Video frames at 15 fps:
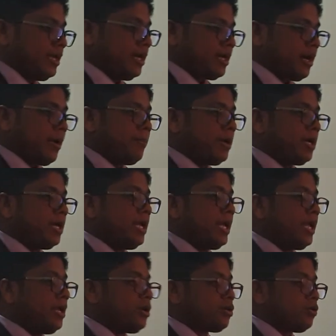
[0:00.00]
rubber
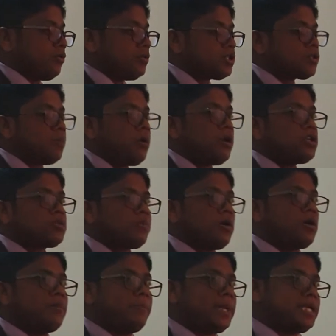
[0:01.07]
into
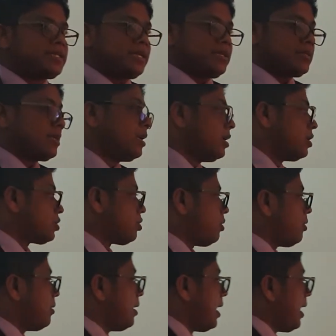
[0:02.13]
small pieces.
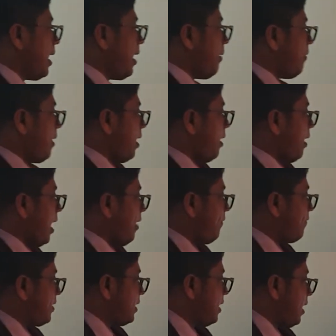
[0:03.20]
So
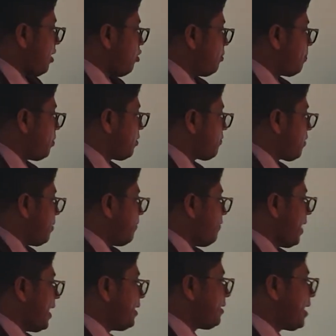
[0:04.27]
after the output from
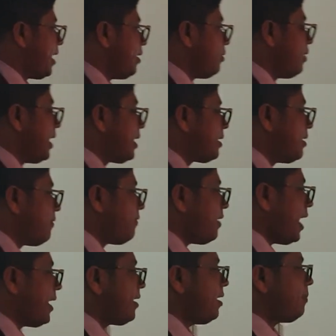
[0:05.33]
fine granulator, the
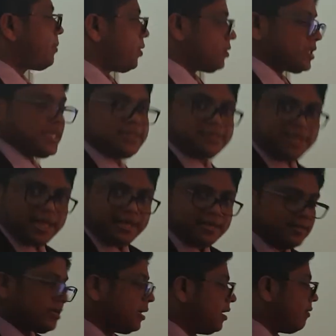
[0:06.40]
final process
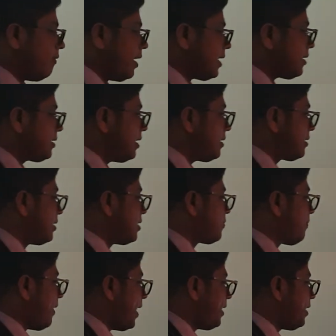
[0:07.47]
starts. what does this
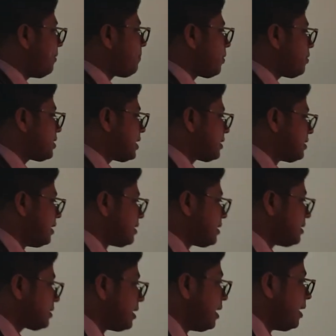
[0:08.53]
final process does
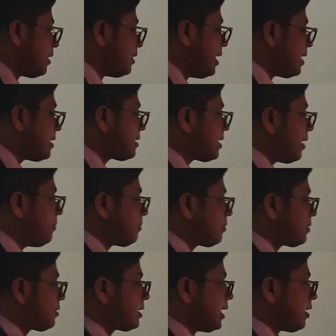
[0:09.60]
is, there is
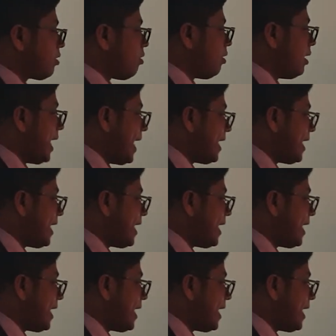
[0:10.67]
something called